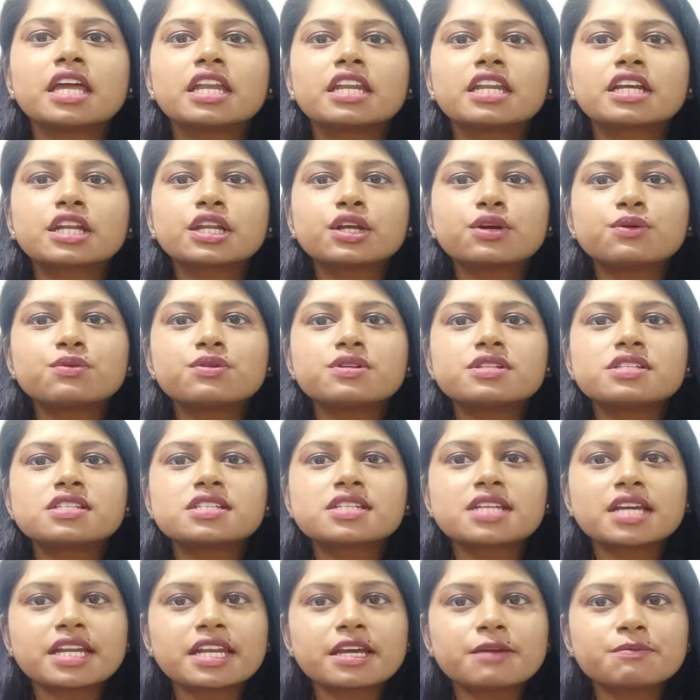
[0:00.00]
includes
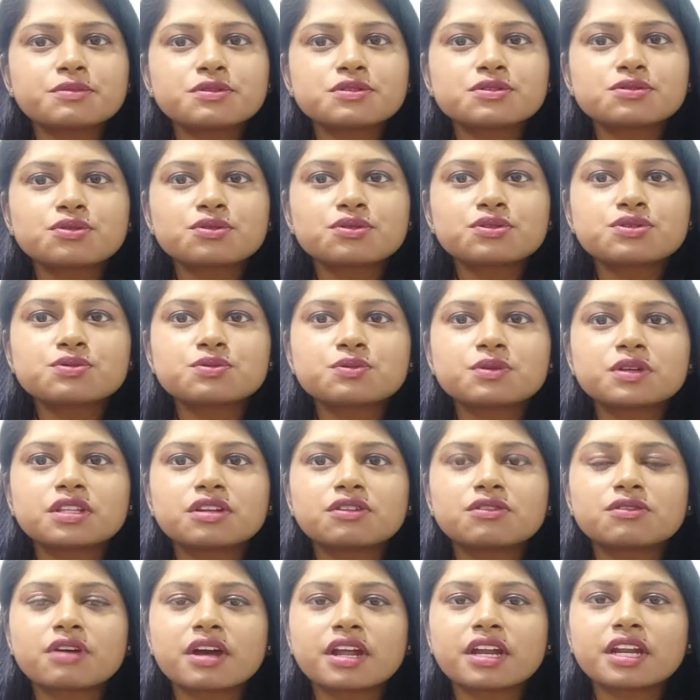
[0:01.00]
10 episodes with
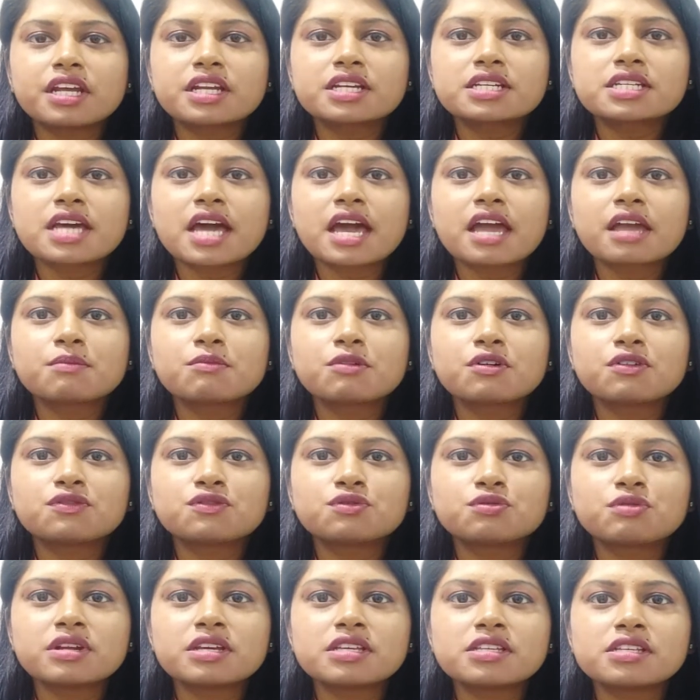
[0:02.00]
a running time of
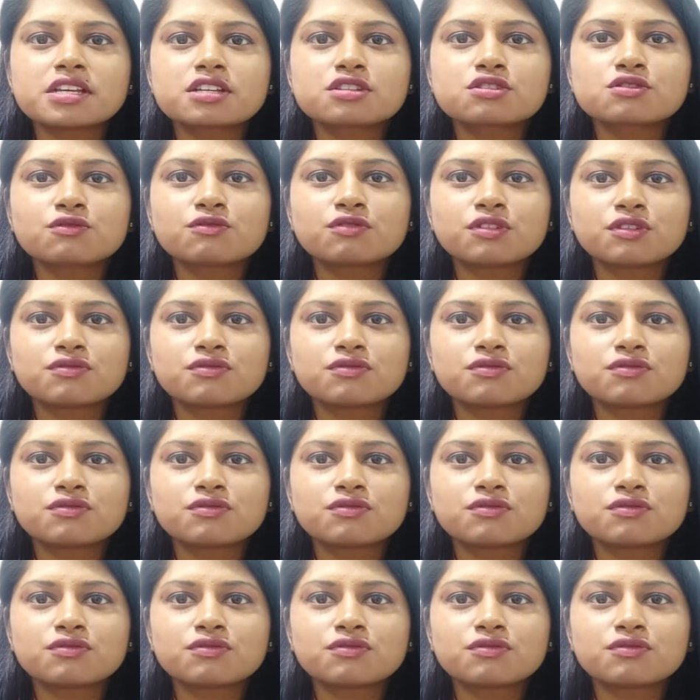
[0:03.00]
26 to